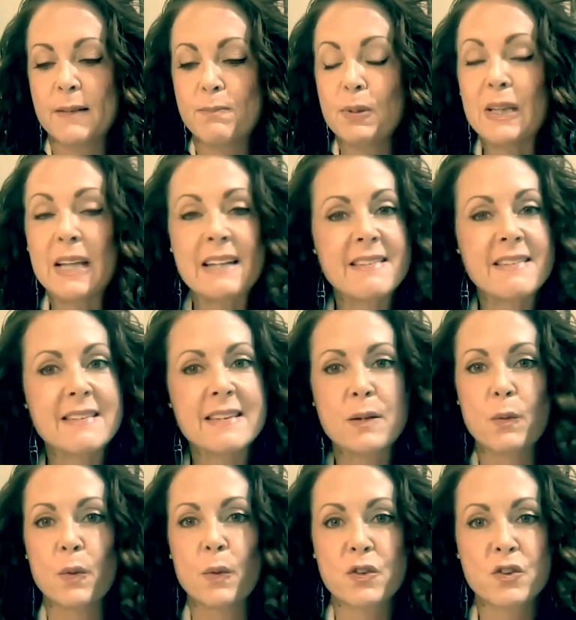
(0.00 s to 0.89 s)
place
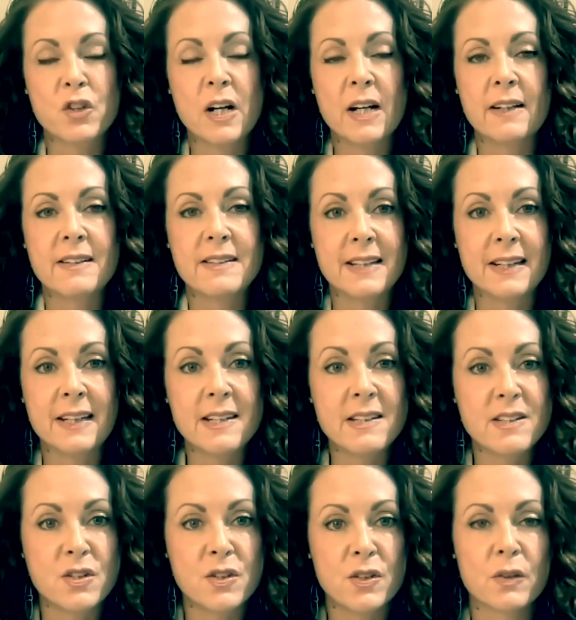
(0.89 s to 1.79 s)
that we're trying to
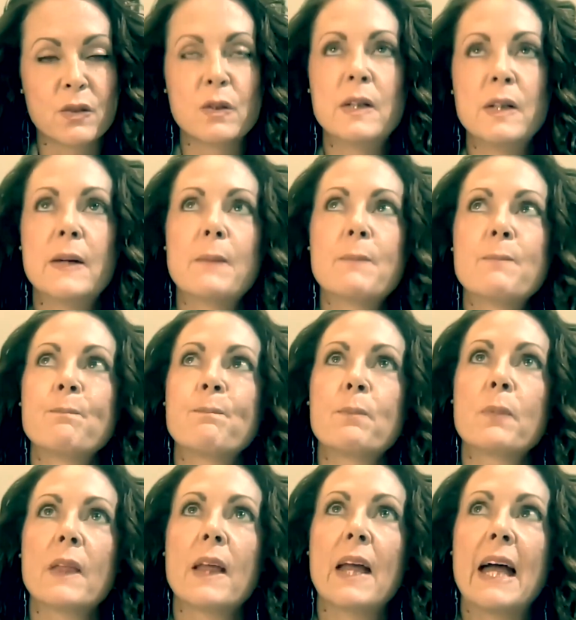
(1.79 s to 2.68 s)
get to.
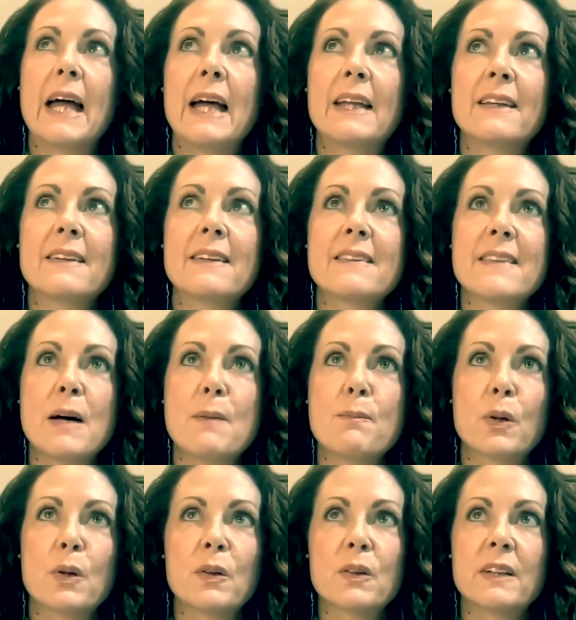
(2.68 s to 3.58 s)
And that
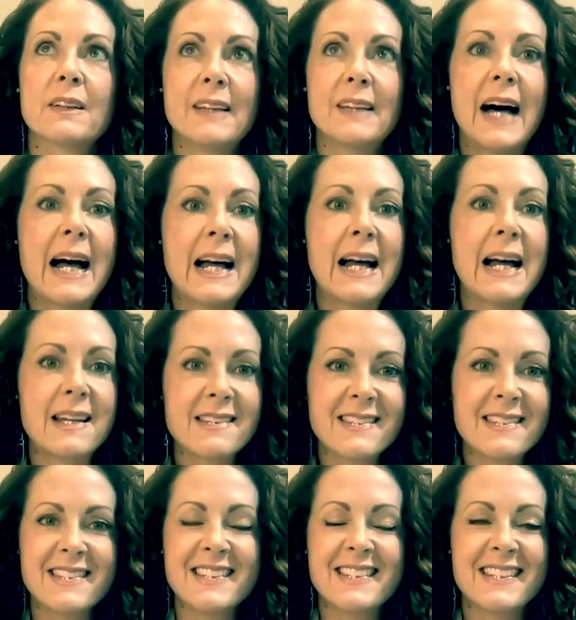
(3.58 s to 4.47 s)
broken
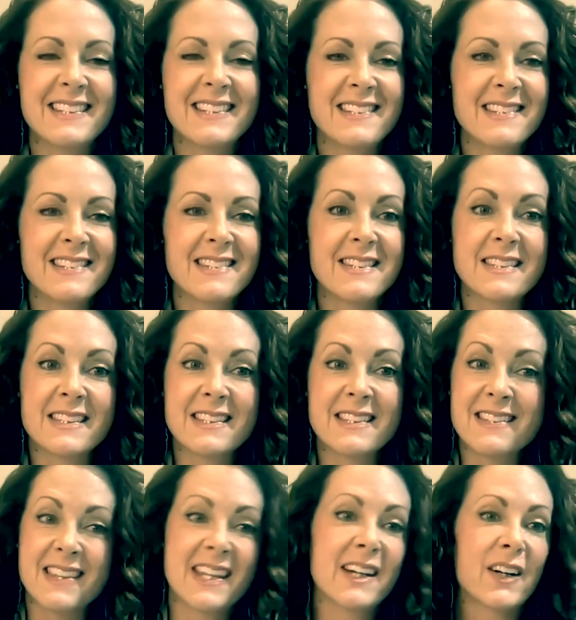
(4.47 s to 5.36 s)
glass is
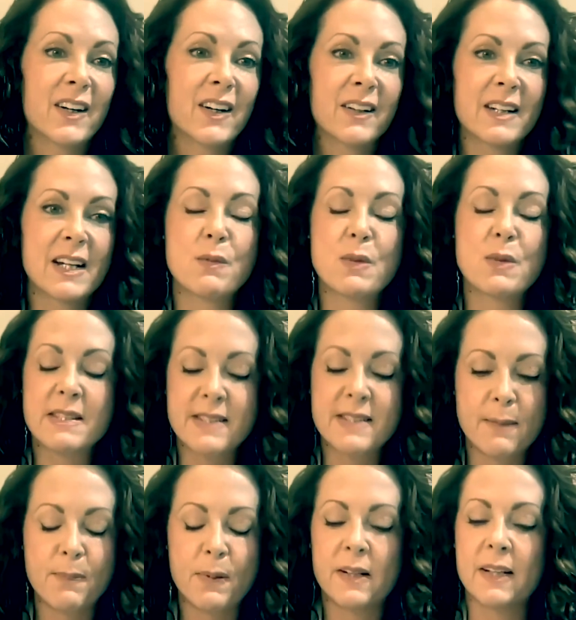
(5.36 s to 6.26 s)
there. And we
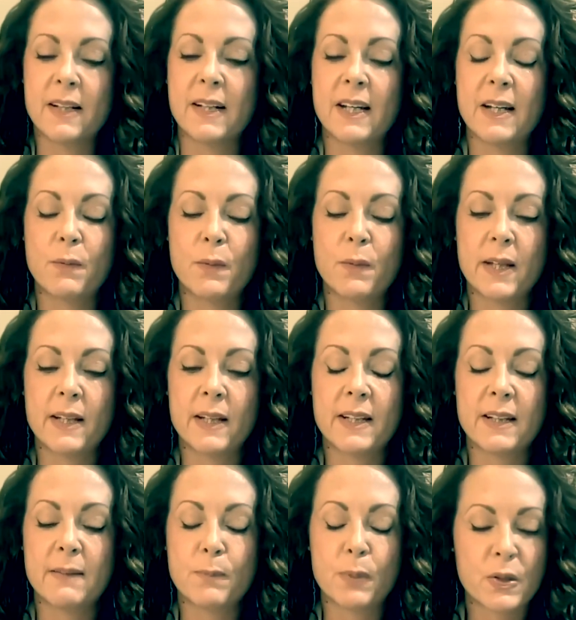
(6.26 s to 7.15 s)
step on it and we
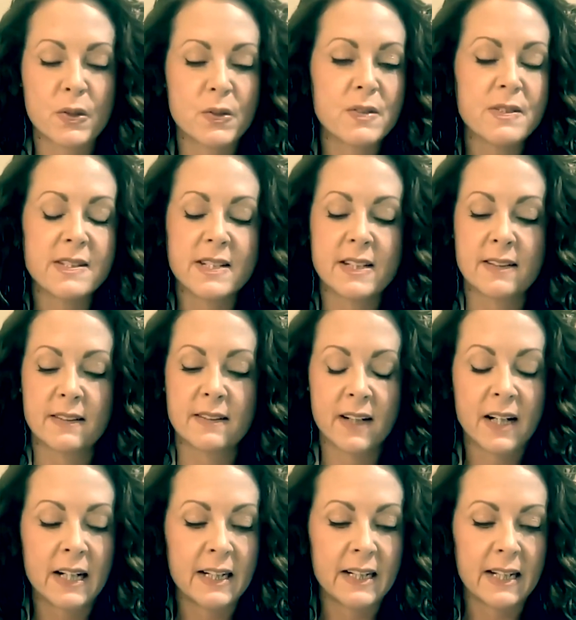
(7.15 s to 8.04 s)
get bruised and
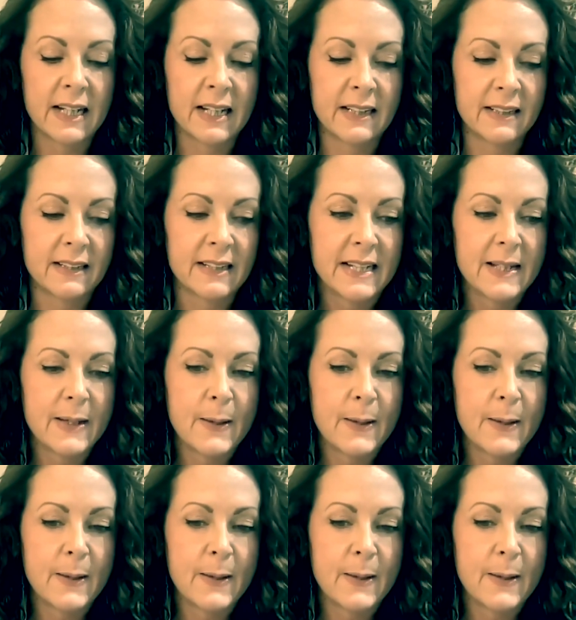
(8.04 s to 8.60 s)
cut, and